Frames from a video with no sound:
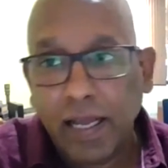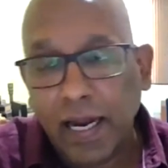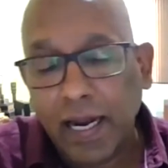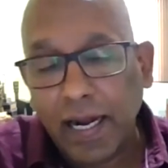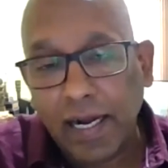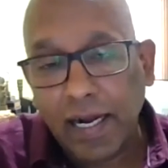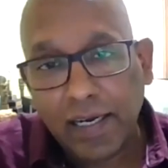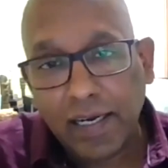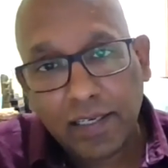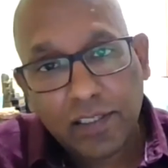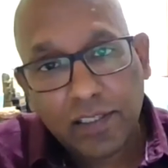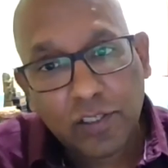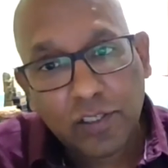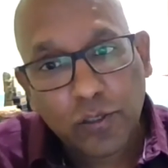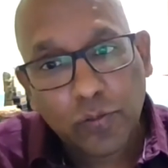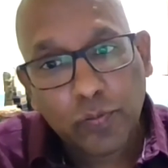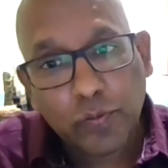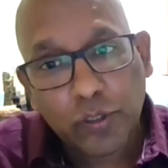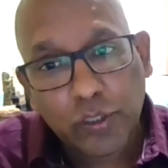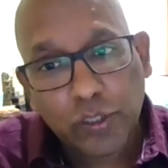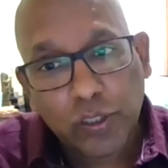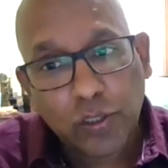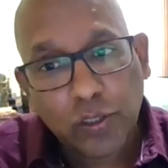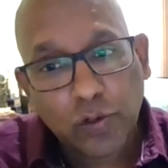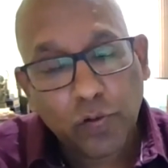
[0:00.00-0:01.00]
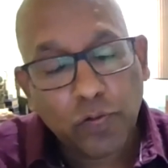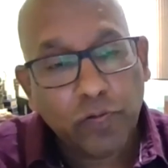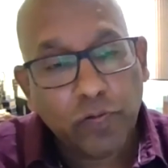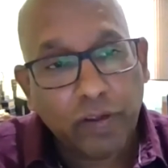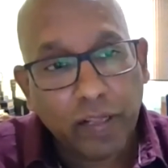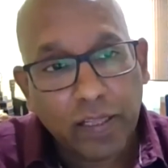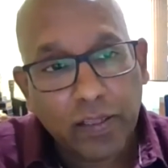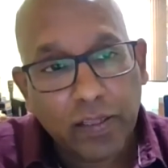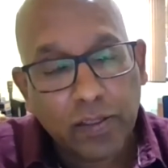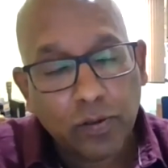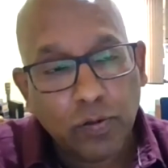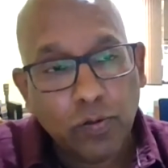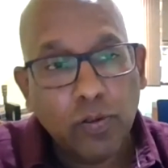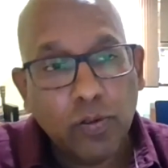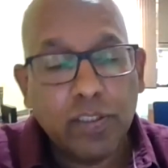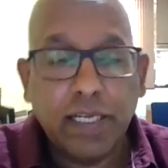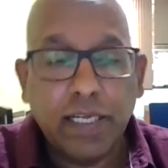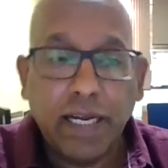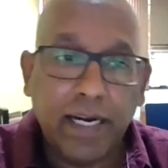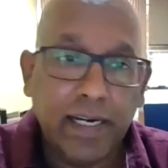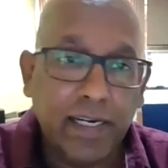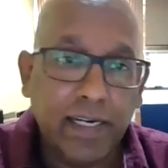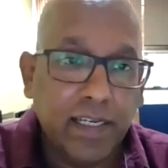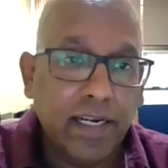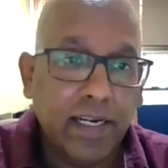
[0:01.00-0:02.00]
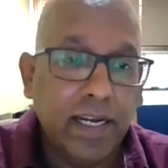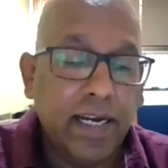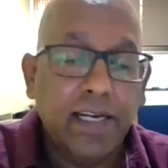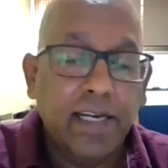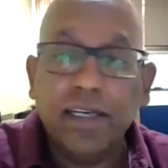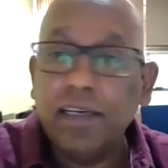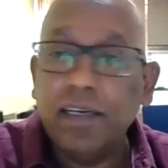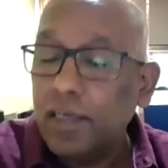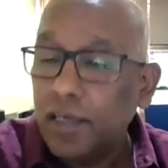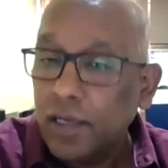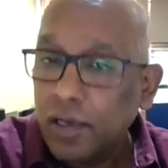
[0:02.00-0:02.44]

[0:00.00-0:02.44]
and distribution of wealth goes hand in hand.